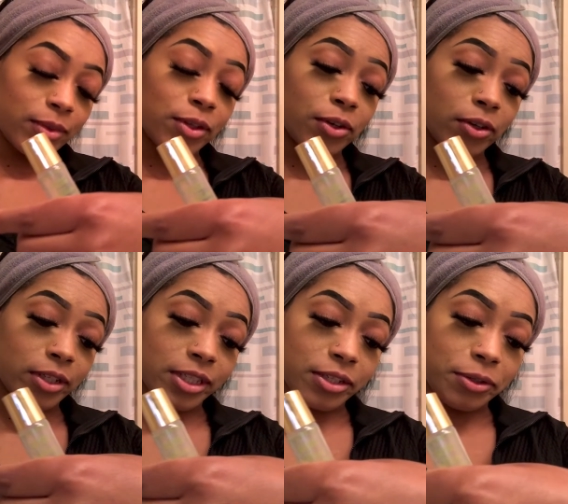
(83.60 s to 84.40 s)
Dark
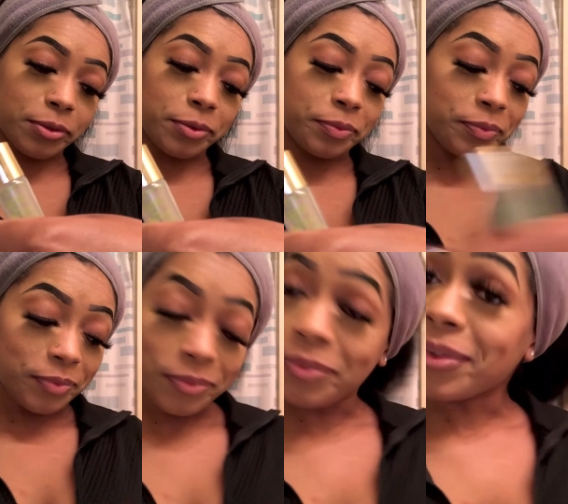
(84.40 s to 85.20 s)
Soul.
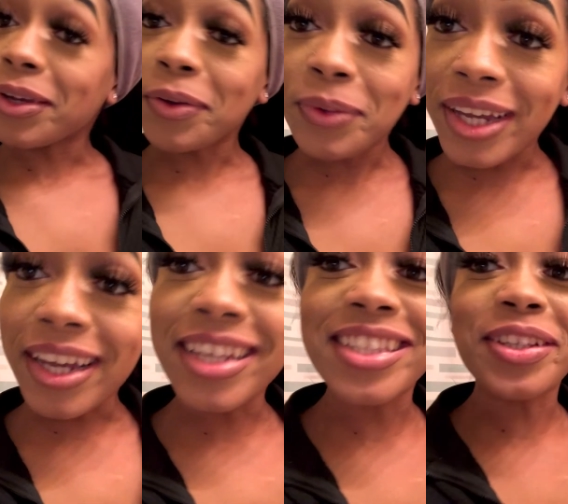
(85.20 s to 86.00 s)

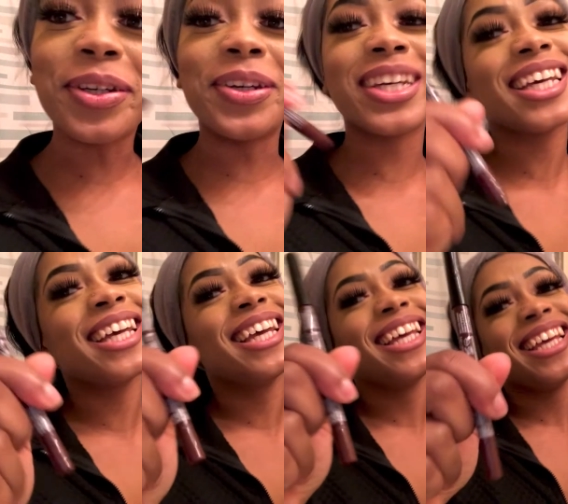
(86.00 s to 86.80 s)
Okay, so
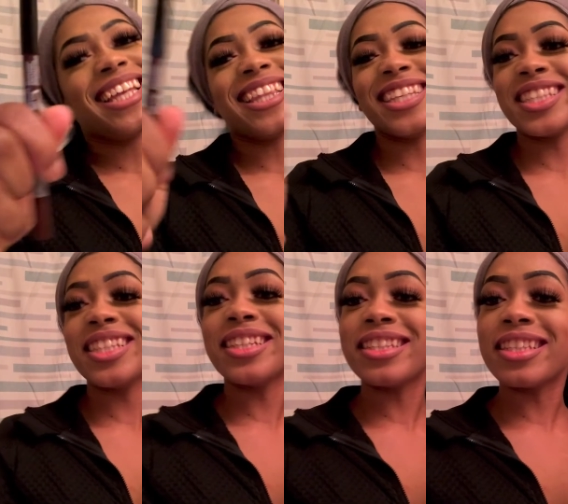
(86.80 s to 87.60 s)
this
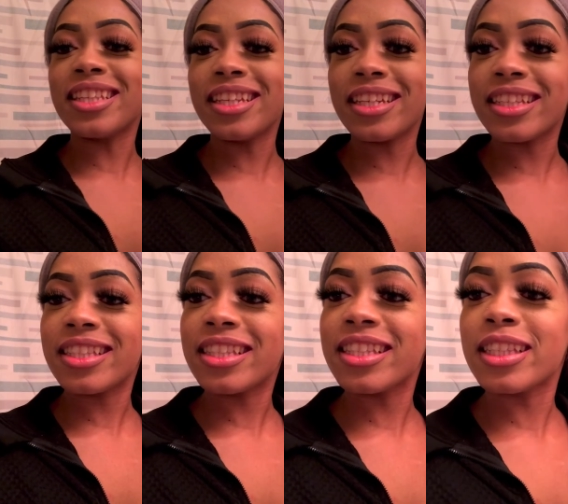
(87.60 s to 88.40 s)
is NYX.
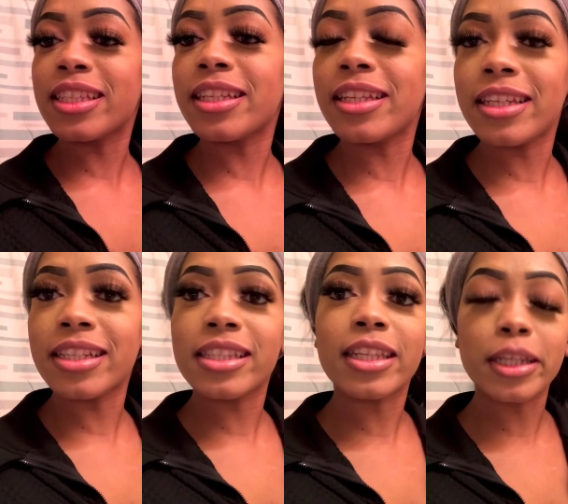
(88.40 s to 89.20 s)
This is the NYX
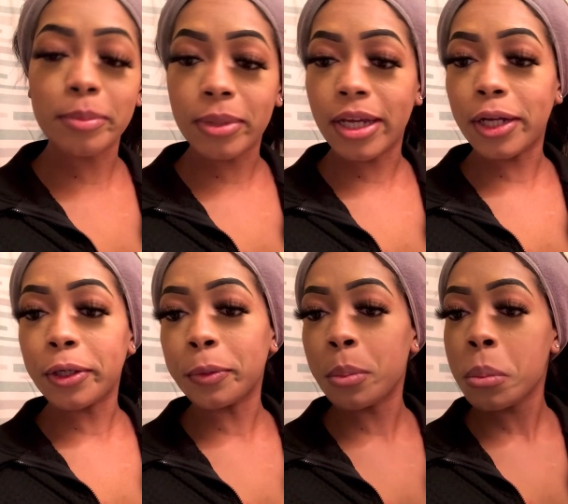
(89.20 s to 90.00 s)
lip
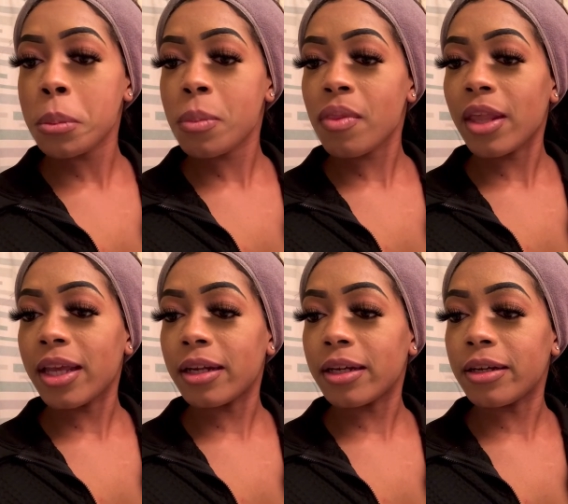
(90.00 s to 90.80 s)
liner in
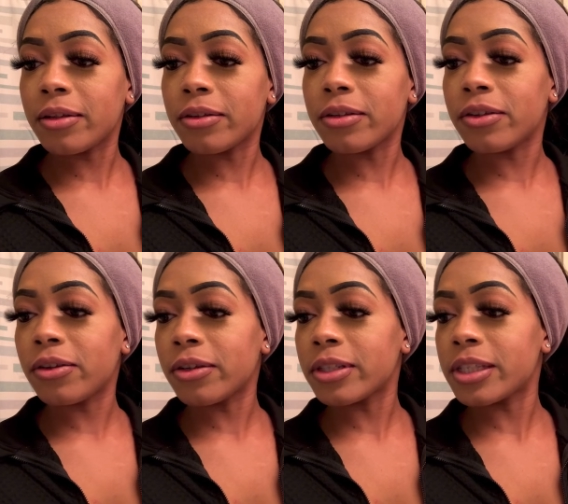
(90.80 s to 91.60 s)
the color
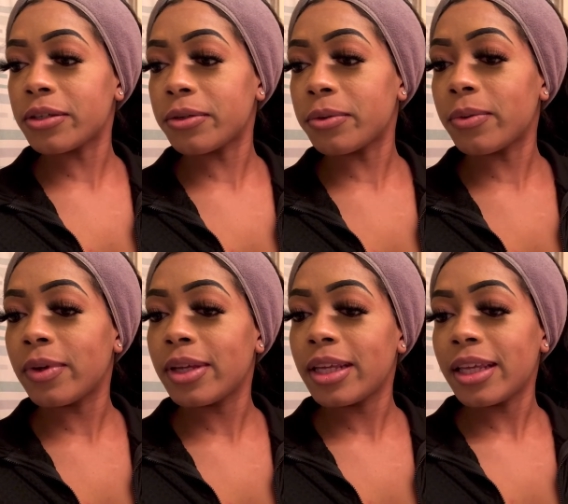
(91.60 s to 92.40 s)
Dark Soul.
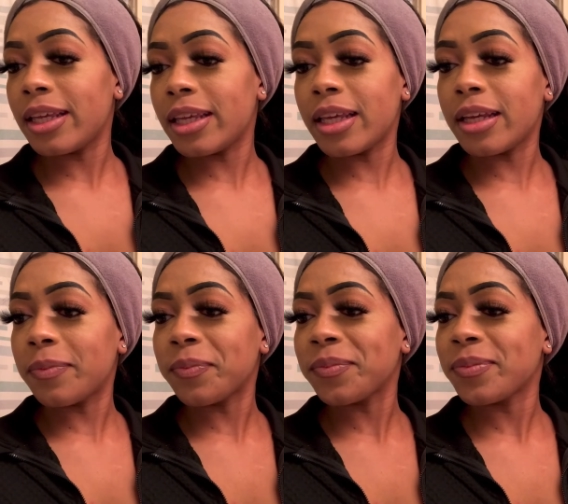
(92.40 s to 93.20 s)

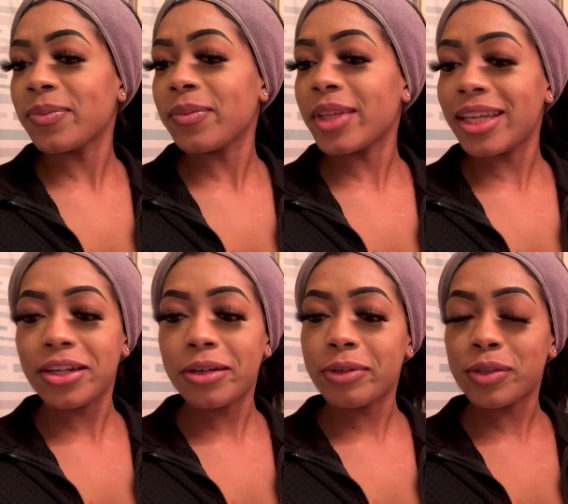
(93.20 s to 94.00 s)
And yeah, I
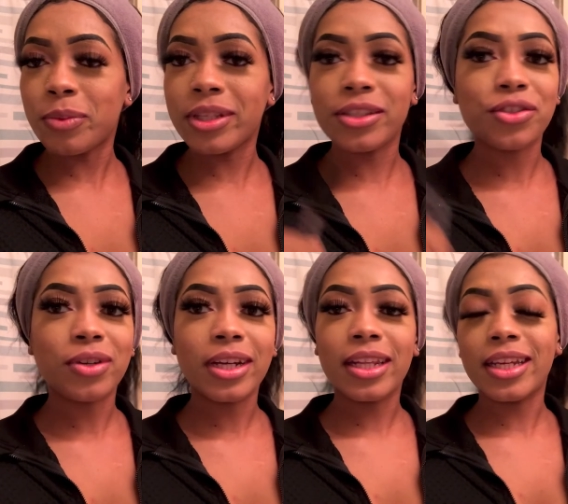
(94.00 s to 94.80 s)
always wanted to
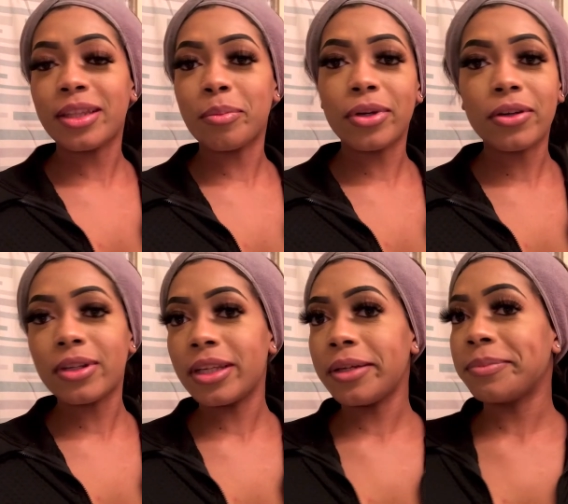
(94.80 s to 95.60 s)
try like the
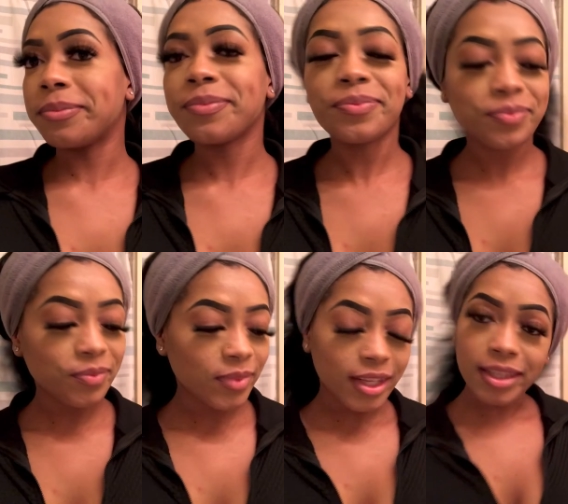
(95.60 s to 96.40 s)
burgundy
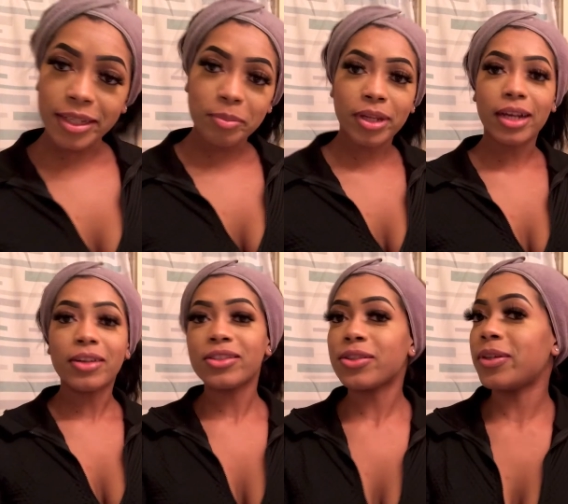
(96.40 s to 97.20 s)
lip liner.
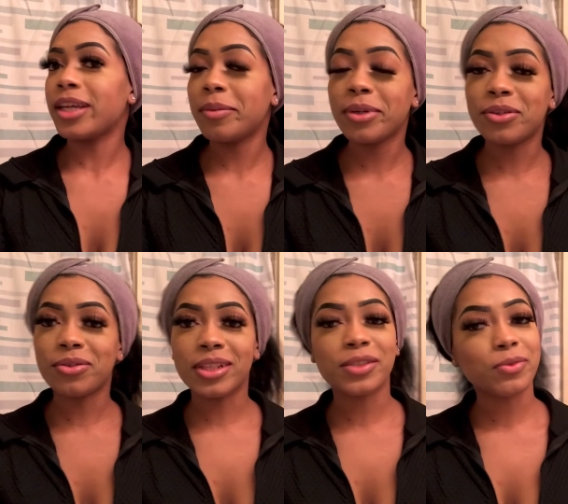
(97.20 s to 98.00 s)
So yeah, I've been doing
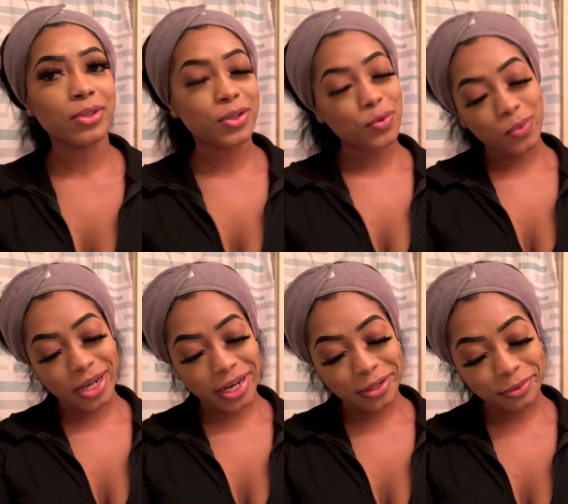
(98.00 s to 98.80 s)
this for a little
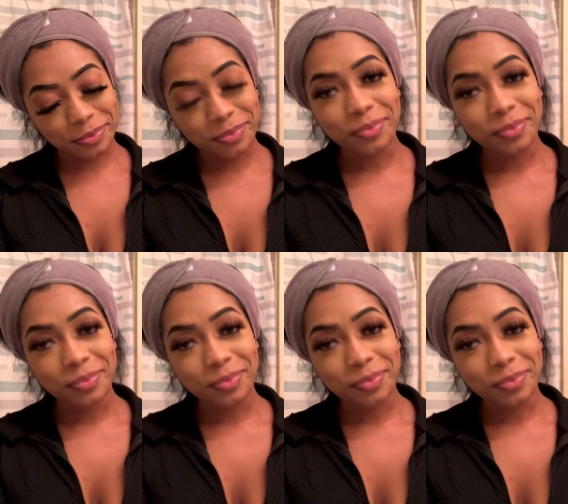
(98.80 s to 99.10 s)
while.